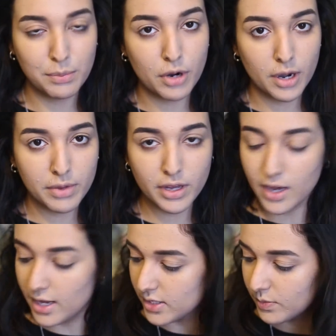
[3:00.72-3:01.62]
going to prime my
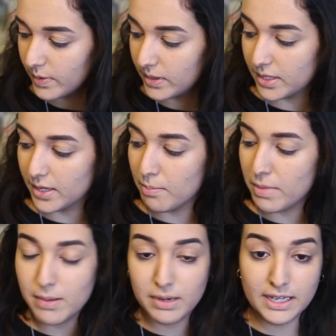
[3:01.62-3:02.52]
eyes with the
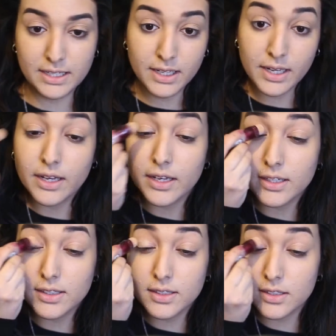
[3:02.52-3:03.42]
Maybelline
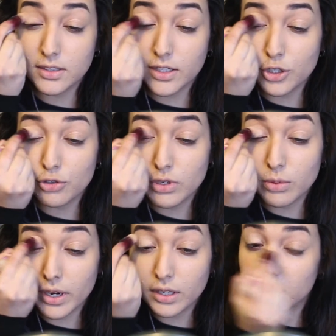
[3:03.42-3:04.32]
Instant Age Rewind